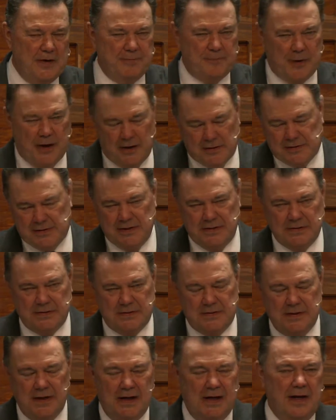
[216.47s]

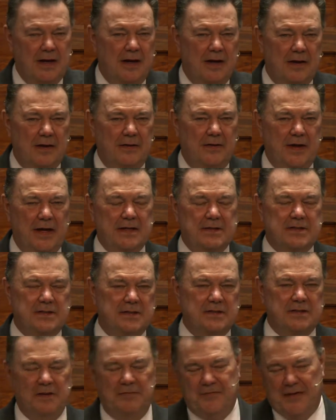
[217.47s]
persons. This
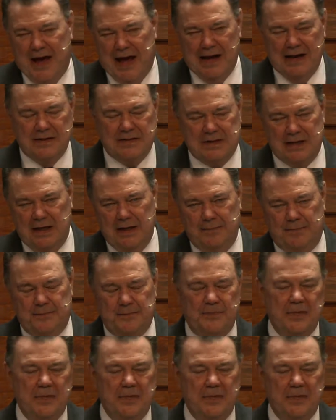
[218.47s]
is a fallacy.